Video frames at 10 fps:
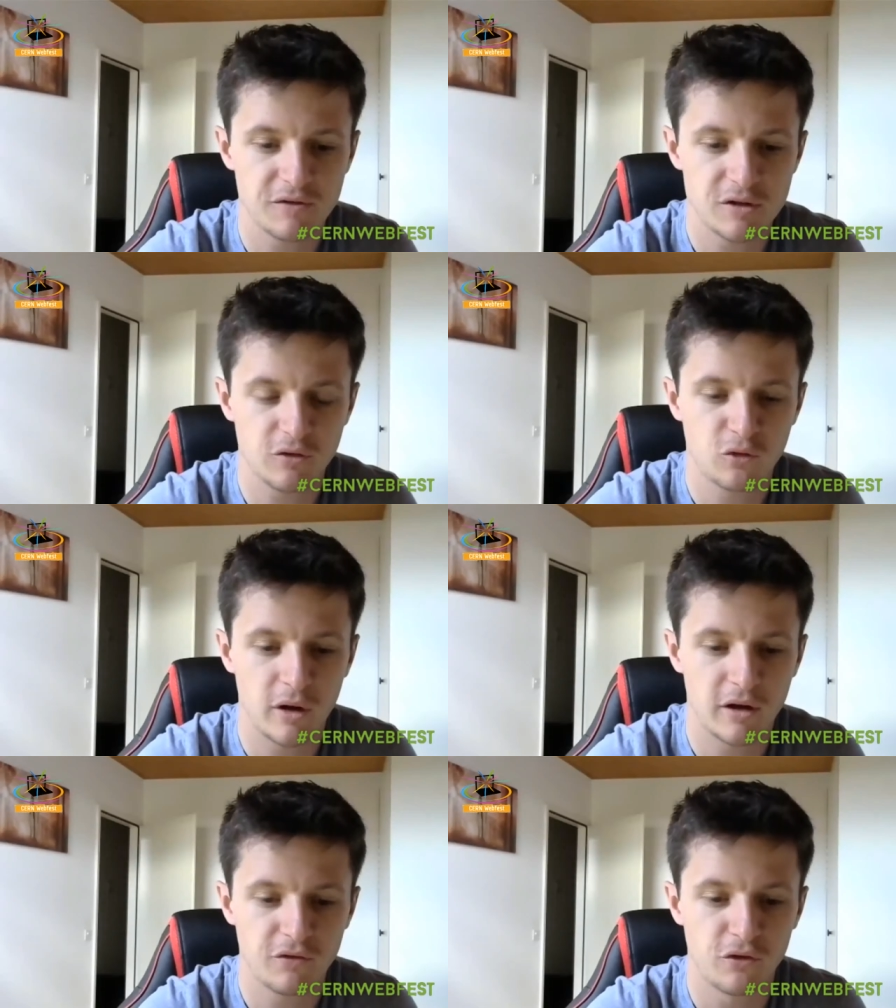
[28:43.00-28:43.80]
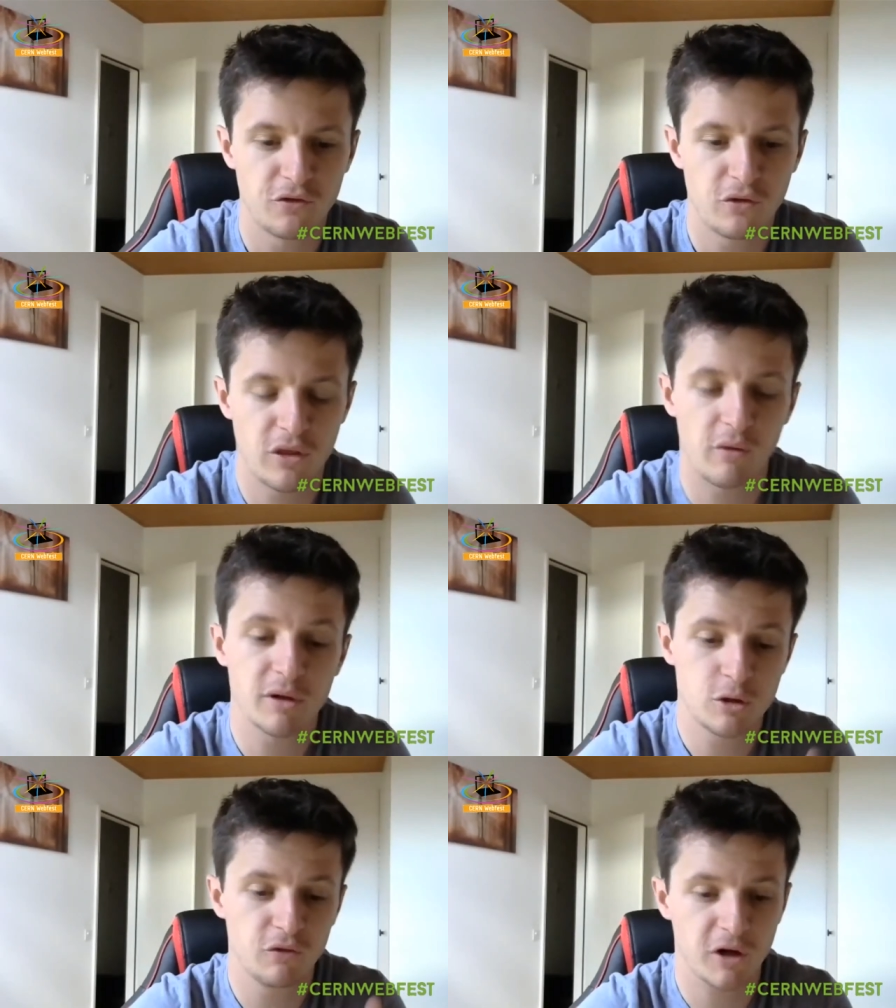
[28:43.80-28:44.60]
software for free. There are
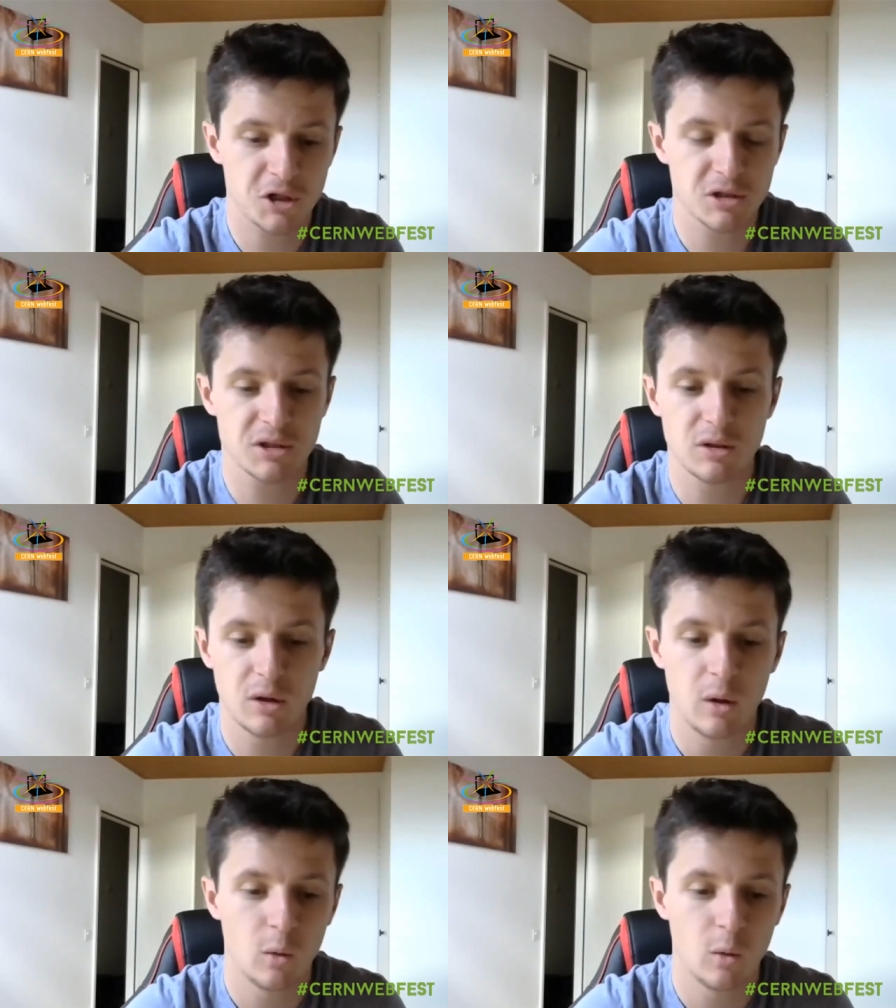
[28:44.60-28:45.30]
two versions.